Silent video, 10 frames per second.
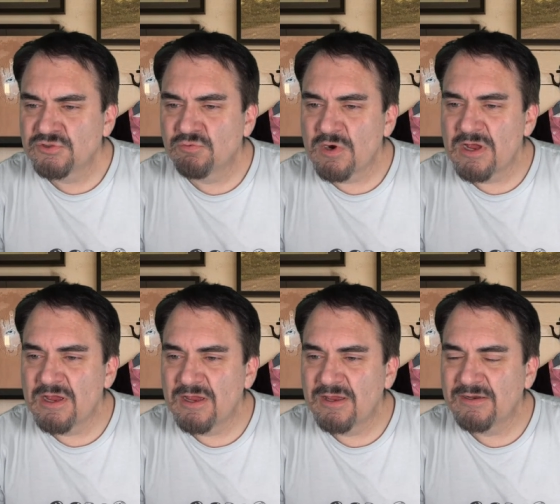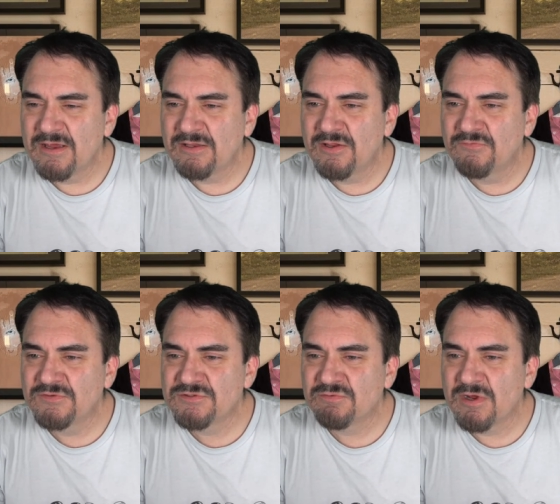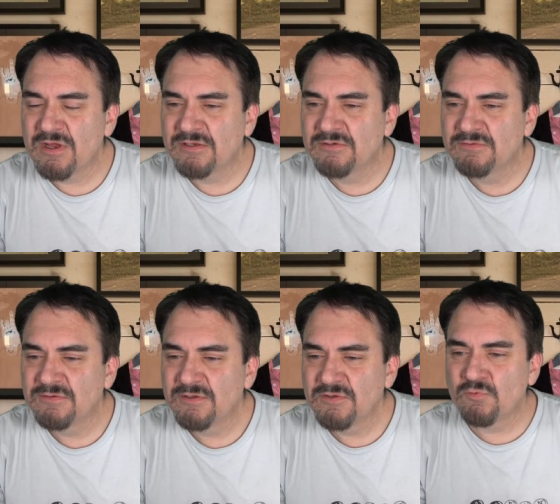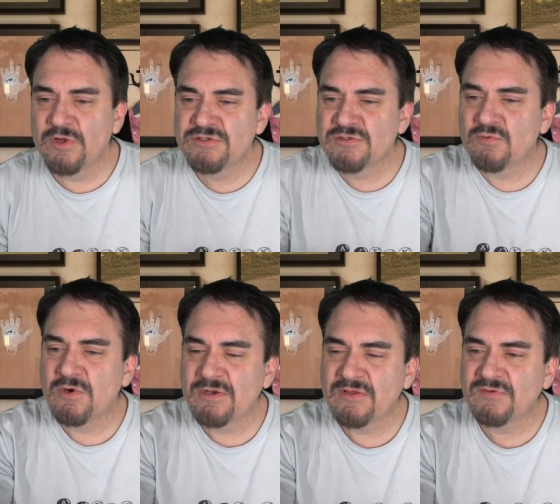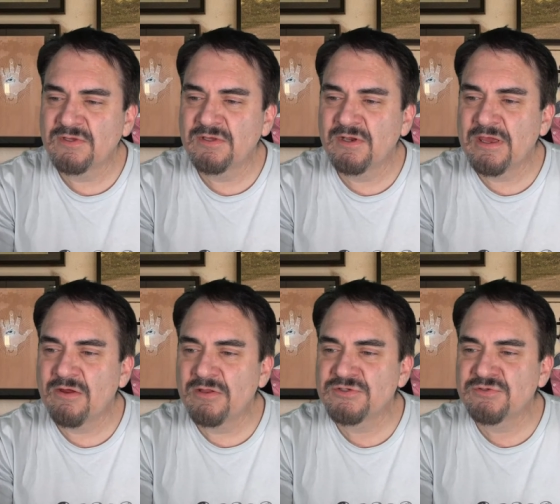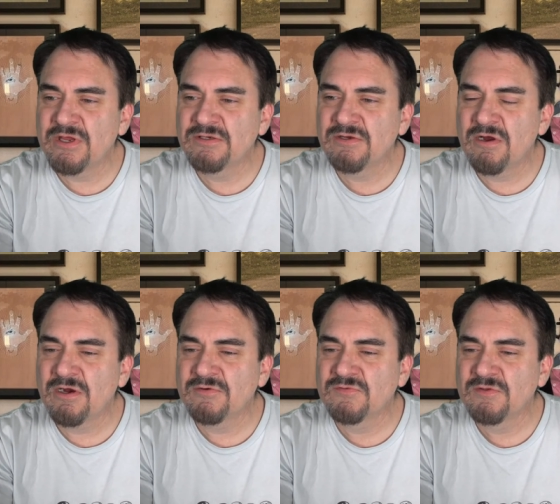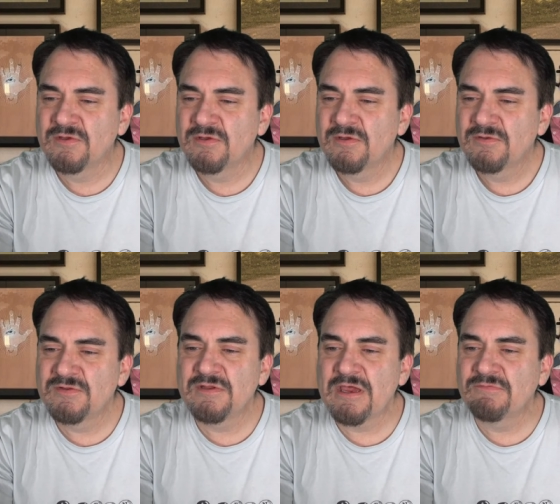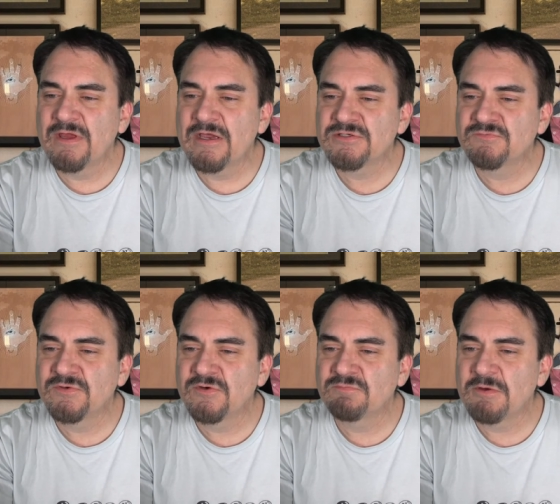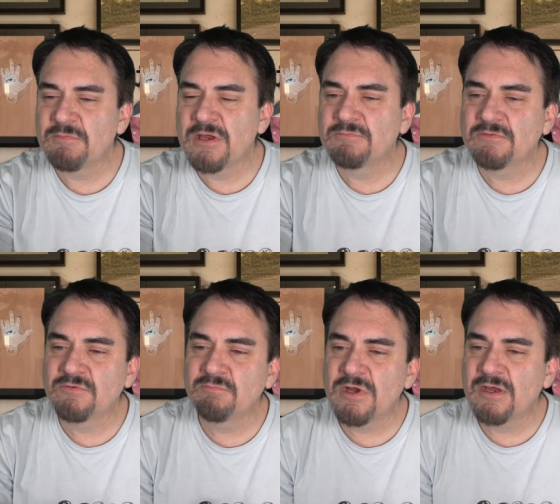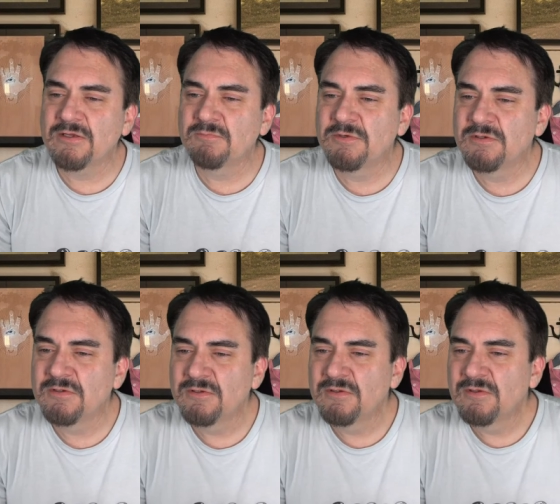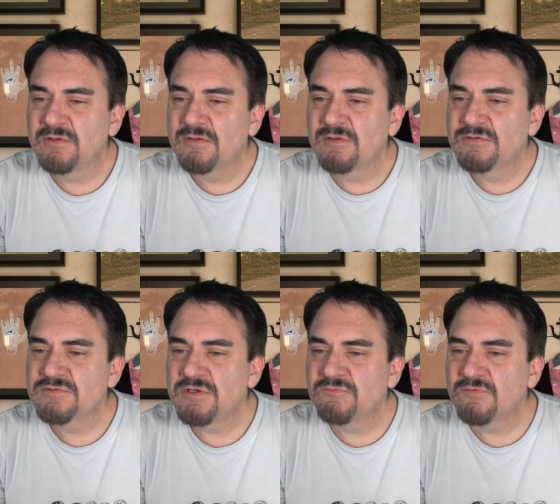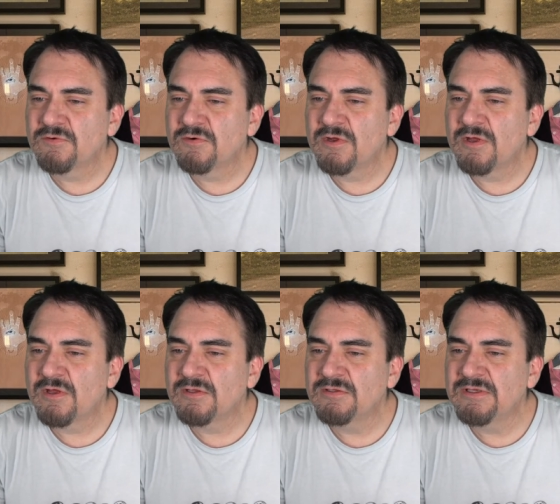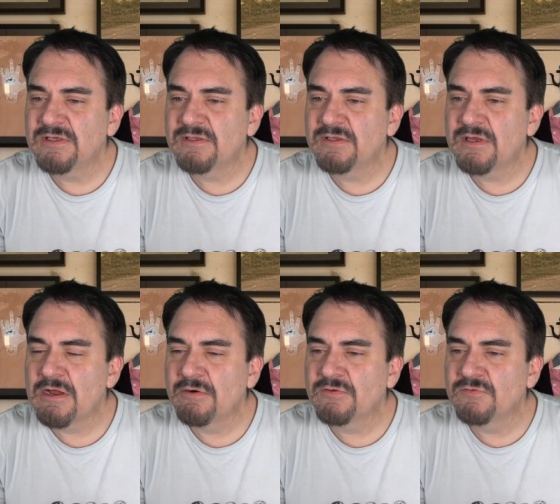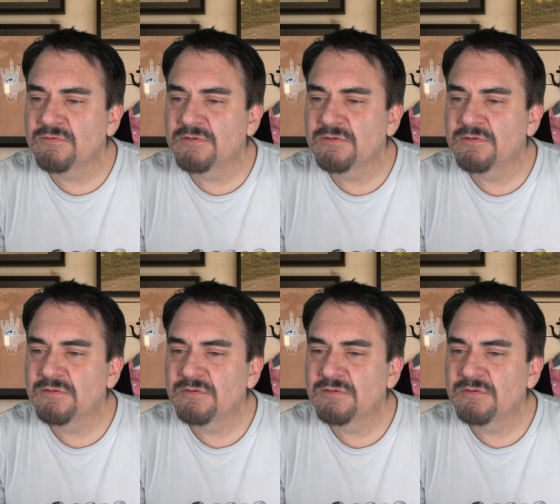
Tron. I loved Tron, the original one as a kid. I had all the trade cards. Didn't have the action figures. My mom never would buy them. Jennifer Yingling, how are you doing?